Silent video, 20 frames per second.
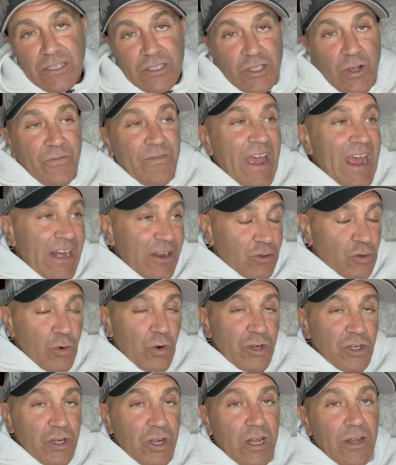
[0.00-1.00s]
So if I had a
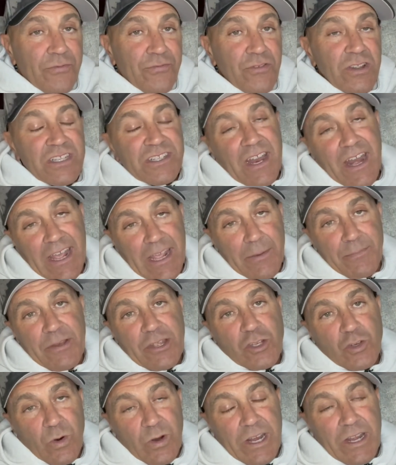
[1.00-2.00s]
$200 freeze out, I could bet
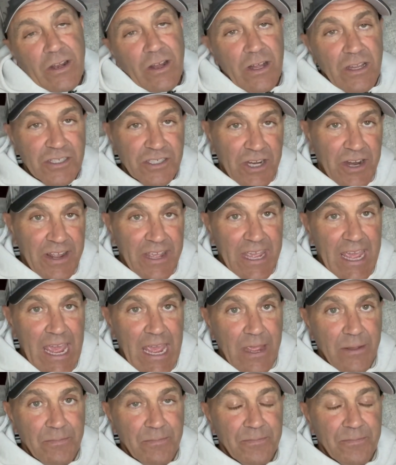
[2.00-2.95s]
$20 on a game,